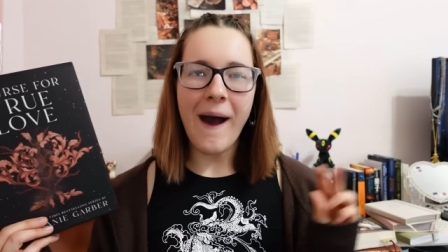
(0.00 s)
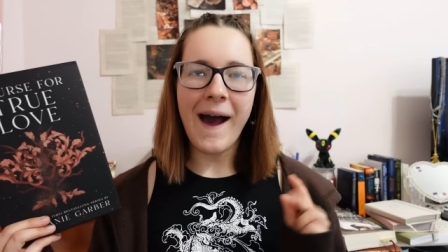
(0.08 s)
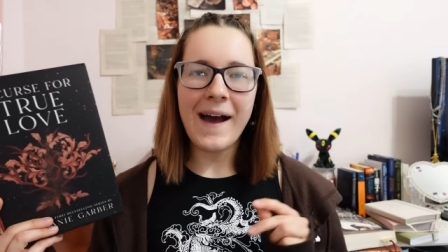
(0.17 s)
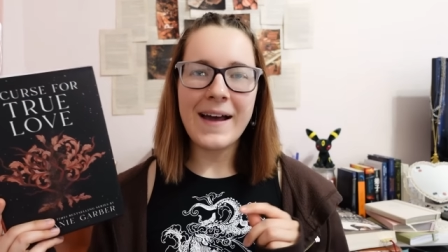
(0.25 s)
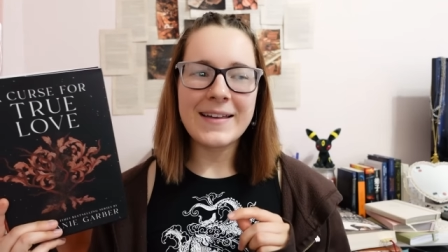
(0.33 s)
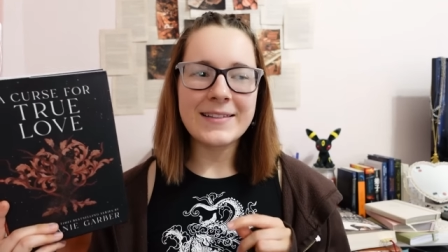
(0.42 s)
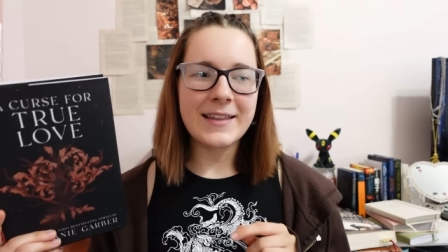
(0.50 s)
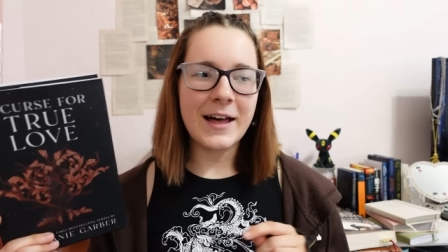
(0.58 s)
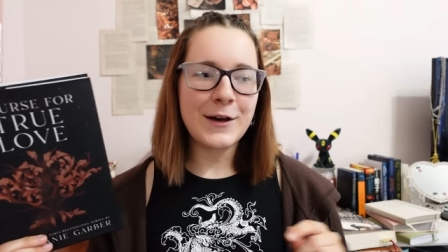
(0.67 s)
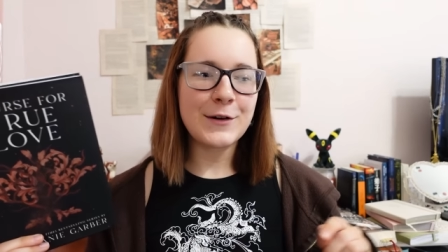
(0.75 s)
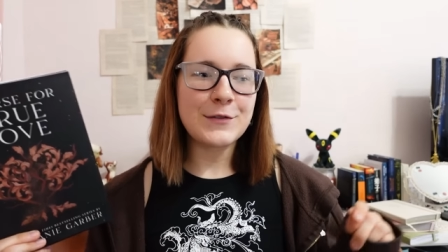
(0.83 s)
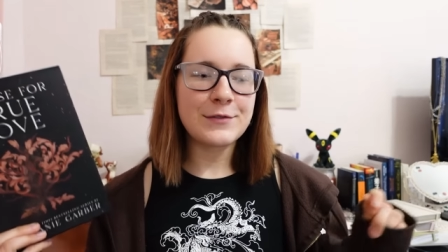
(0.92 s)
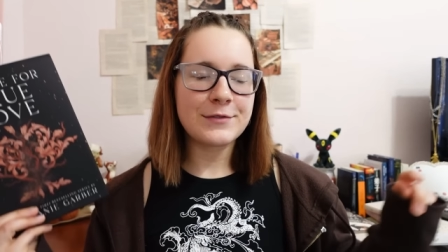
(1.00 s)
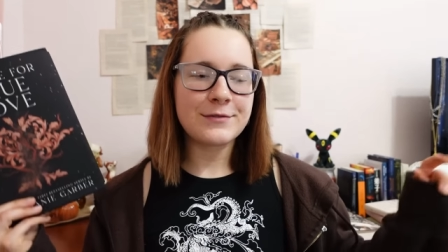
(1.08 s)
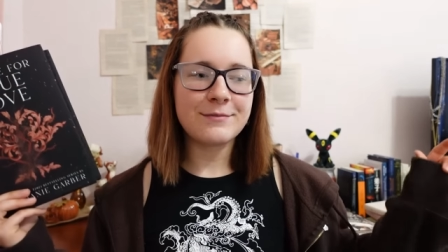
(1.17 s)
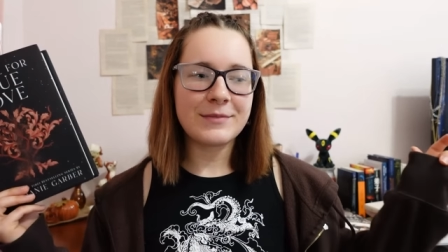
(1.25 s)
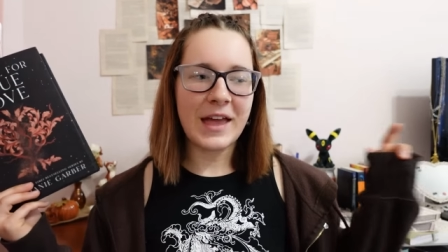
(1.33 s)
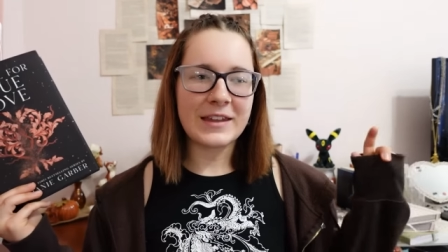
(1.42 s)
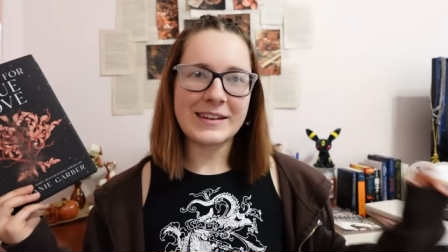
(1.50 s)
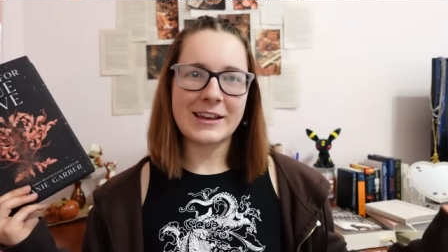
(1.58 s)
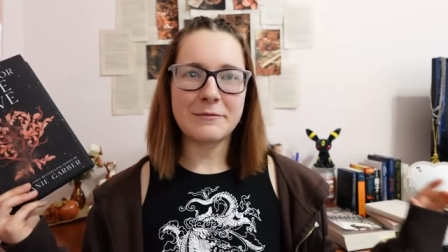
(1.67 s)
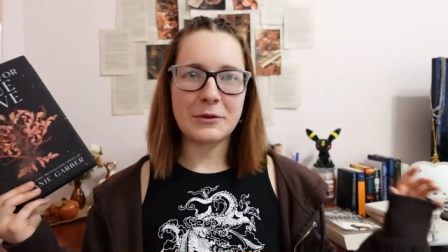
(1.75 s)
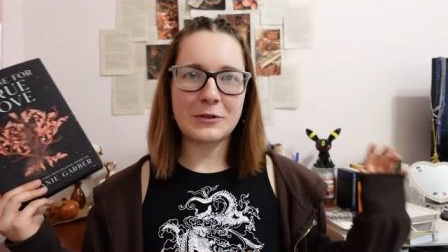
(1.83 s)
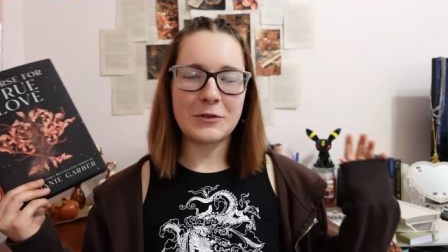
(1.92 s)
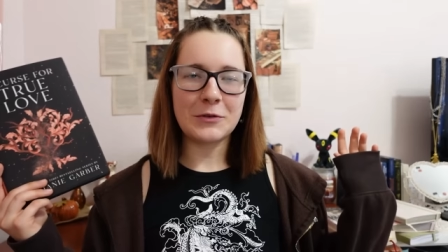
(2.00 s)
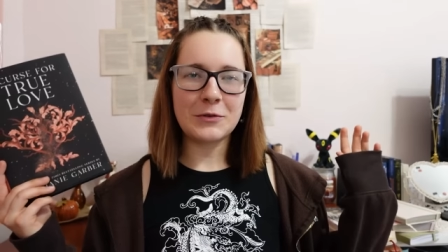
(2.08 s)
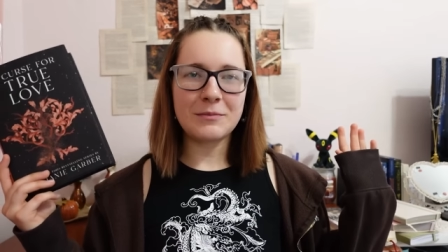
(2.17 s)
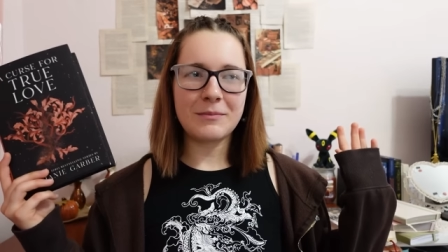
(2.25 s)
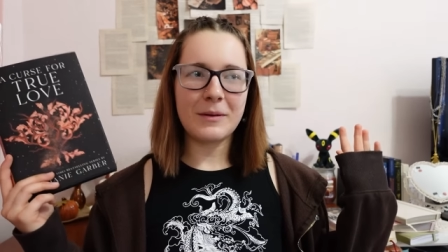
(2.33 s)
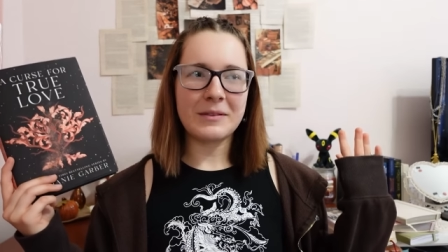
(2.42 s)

I love the ending of book two,